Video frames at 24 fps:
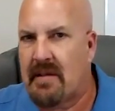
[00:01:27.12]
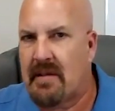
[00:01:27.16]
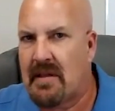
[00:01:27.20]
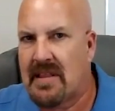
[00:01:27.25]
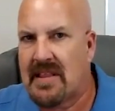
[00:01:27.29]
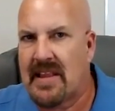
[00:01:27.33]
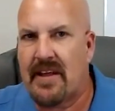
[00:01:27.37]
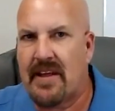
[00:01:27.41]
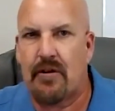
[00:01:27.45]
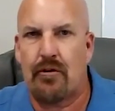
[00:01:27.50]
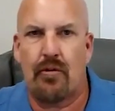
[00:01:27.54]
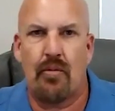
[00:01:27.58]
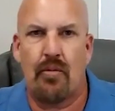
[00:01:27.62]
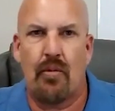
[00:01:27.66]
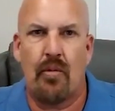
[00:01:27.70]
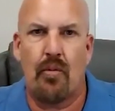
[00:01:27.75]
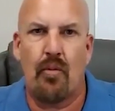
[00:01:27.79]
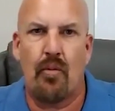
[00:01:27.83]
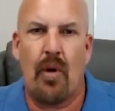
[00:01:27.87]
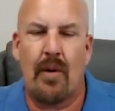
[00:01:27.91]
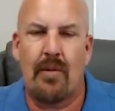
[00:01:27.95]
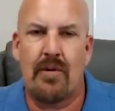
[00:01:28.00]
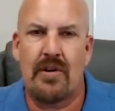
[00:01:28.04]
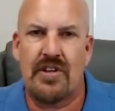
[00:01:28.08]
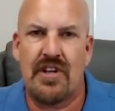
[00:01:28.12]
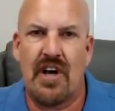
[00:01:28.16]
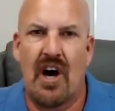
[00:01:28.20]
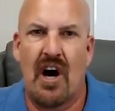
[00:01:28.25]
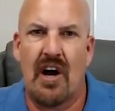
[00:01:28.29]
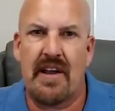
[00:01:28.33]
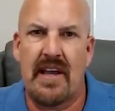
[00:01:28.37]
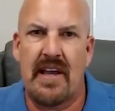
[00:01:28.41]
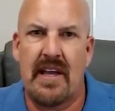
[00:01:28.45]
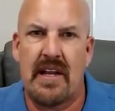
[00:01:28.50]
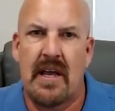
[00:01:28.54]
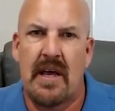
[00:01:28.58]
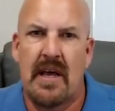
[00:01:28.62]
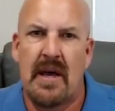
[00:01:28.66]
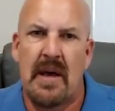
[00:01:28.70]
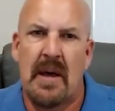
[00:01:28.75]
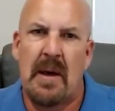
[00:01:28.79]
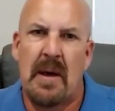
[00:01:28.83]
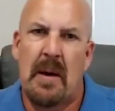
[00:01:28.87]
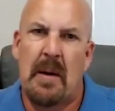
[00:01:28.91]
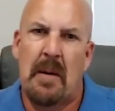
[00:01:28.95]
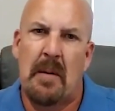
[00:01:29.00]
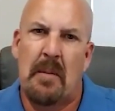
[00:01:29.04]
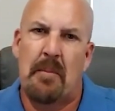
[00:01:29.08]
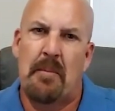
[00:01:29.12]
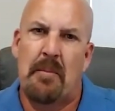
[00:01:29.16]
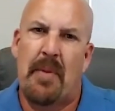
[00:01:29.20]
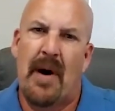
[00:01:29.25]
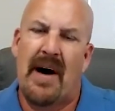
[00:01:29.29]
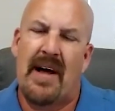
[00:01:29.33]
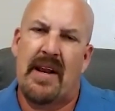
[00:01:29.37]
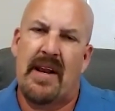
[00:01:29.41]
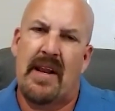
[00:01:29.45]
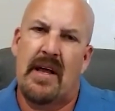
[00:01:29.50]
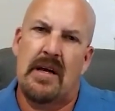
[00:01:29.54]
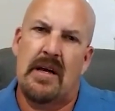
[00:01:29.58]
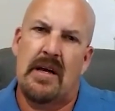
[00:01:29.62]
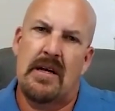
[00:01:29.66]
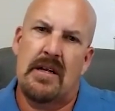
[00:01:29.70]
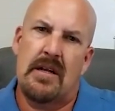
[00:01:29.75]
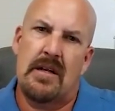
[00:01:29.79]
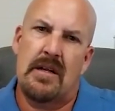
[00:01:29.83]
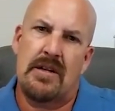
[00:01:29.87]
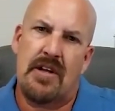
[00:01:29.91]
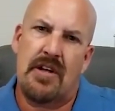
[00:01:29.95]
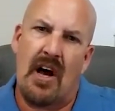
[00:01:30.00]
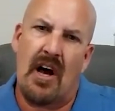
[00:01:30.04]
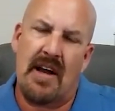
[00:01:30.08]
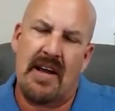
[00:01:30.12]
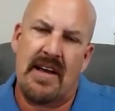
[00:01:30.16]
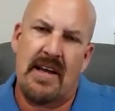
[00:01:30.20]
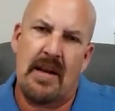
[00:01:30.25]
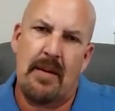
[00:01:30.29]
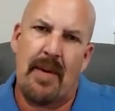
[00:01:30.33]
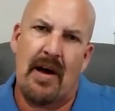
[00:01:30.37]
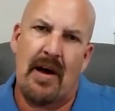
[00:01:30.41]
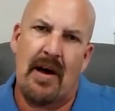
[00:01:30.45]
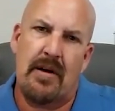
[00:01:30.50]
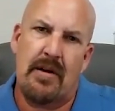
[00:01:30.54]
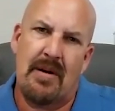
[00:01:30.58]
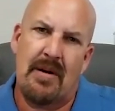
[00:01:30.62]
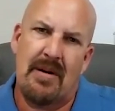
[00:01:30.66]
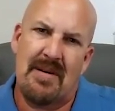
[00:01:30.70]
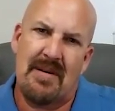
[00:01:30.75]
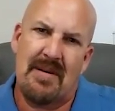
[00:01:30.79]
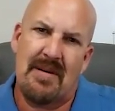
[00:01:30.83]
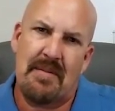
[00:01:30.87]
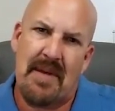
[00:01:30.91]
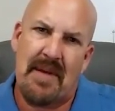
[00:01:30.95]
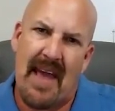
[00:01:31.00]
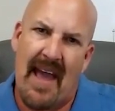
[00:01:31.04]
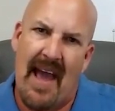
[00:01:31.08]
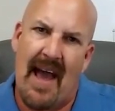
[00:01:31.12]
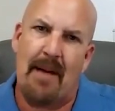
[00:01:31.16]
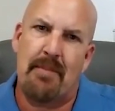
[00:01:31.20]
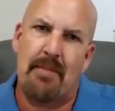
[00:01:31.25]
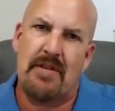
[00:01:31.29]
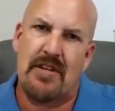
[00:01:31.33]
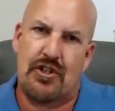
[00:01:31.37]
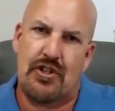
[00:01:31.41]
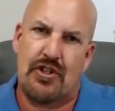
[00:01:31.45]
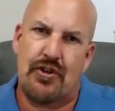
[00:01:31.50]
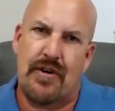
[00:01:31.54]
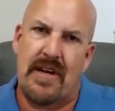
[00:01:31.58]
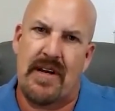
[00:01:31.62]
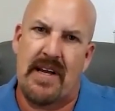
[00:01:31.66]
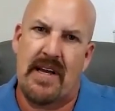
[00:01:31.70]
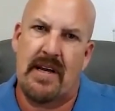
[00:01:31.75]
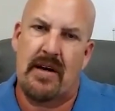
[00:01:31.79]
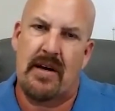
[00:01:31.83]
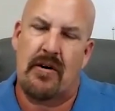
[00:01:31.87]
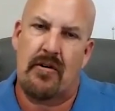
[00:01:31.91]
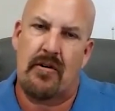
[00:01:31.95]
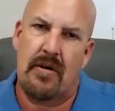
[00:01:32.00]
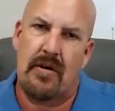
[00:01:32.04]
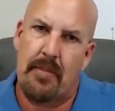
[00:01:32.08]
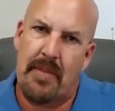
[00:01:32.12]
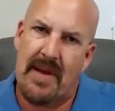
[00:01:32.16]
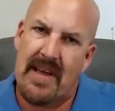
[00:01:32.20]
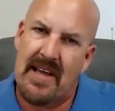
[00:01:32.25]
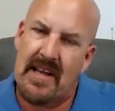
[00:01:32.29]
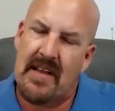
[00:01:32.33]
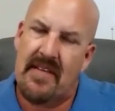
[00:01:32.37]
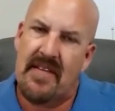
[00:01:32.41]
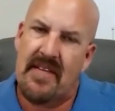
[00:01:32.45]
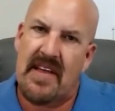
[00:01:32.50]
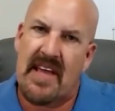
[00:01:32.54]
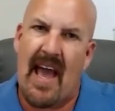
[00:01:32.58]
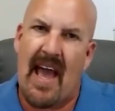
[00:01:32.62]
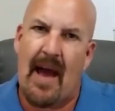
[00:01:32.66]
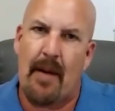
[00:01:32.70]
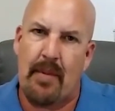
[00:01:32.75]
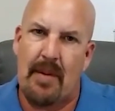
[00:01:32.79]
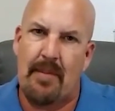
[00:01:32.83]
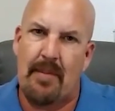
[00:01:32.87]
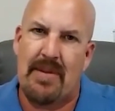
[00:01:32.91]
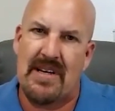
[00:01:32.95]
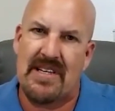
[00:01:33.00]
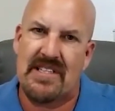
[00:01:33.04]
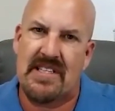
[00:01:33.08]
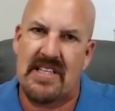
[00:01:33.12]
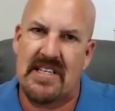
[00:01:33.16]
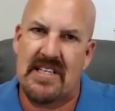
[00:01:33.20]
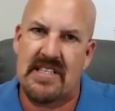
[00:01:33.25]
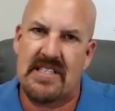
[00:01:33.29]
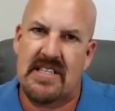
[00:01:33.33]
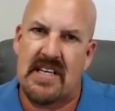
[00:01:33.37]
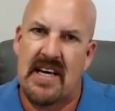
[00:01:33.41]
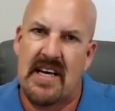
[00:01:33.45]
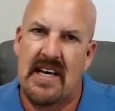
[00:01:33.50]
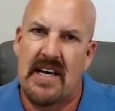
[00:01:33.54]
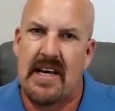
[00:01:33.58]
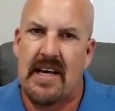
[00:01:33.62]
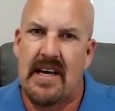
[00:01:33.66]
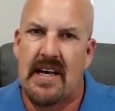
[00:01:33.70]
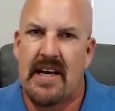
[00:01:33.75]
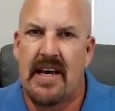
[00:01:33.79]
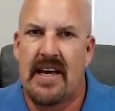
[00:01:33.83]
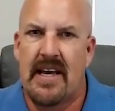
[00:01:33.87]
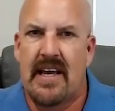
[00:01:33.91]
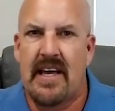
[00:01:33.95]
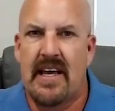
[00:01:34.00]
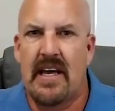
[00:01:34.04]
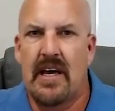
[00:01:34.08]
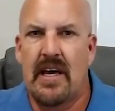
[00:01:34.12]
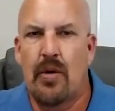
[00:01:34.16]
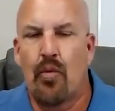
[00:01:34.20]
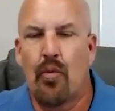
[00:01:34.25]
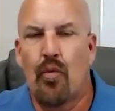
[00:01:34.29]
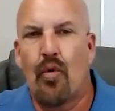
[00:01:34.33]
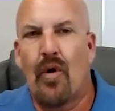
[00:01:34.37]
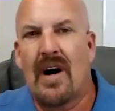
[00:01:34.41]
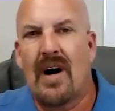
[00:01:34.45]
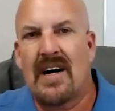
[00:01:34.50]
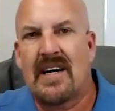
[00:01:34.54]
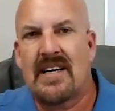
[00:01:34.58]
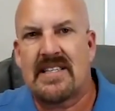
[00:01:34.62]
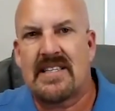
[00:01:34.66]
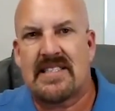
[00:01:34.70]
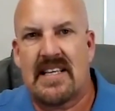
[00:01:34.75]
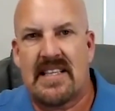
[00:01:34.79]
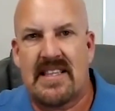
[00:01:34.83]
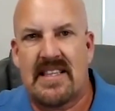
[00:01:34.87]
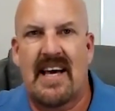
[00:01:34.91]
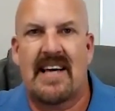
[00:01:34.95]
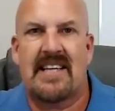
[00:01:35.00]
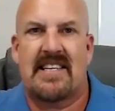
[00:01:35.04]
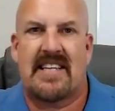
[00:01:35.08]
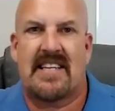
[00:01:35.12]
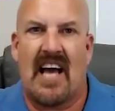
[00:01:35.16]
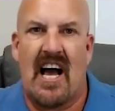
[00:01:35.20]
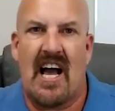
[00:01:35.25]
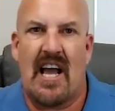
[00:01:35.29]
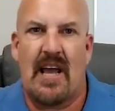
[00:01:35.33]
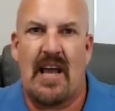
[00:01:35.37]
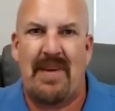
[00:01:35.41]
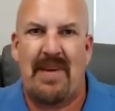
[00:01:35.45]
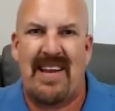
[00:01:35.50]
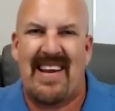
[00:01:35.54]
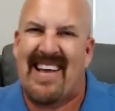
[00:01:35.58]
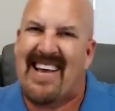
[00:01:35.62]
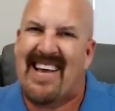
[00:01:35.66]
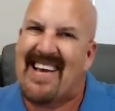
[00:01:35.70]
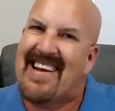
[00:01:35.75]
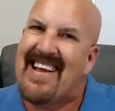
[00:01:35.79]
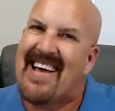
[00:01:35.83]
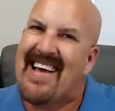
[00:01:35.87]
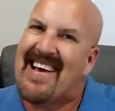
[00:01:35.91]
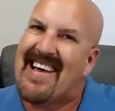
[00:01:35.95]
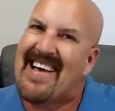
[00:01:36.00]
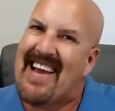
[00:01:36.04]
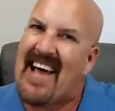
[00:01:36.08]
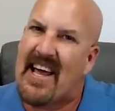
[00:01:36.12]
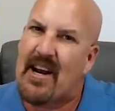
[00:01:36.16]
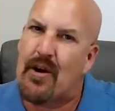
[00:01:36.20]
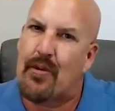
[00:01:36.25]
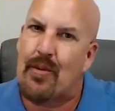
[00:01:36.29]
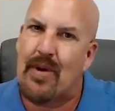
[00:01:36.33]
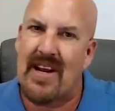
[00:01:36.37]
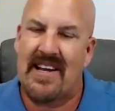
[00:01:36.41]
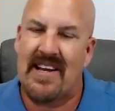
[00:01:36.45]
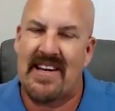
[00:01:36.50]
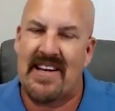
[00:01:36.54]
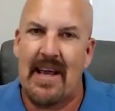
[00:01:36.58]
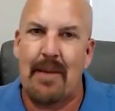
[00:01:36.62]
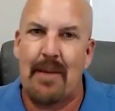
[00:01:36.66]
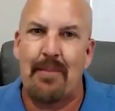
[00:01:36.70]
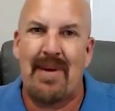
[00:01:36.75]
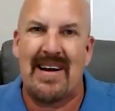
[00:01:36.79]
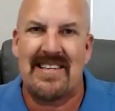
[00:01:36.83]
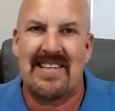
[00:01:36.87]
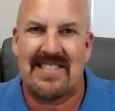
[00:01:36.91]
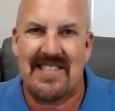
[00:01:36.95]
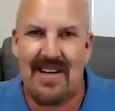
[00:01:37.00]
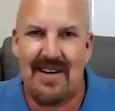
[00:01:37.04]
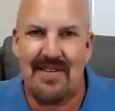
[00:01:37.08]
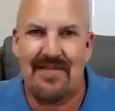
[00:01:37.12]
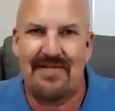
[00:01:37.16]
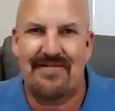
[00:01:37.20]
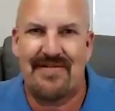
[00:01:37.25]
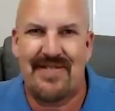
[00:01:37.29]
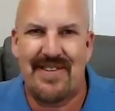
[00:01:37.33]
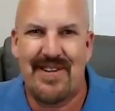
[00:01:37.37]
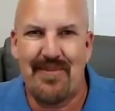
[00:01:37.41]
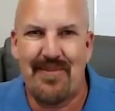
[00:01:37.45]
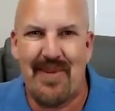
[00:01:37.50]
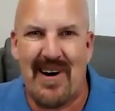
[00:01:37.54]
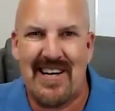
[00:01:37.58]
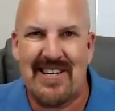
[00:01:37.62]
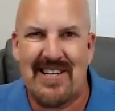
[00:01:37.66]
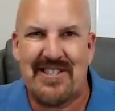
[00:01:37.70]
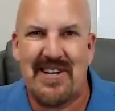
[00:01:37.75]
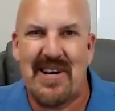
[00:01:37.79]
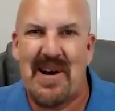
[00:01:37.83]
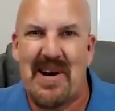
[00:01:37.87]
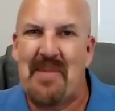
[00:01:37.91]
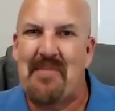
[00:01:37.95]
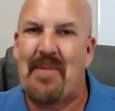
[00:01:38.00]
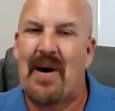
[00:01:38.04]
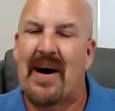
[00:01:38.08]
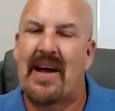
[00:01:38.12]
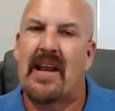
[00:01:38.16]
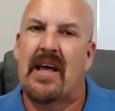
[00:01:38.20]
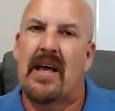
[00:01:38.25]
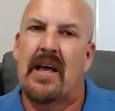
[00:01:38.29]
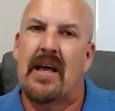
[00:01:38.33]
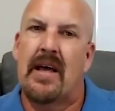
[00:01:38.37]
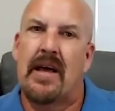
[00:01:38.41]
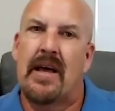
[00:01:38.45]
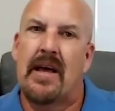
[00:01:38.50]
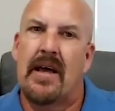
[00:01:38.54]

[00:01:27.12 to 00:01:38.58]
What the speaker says: later while we're talking. But talking about cabinetry or being in the cabinet business, it was at that time, and I don't want to date myself too much, but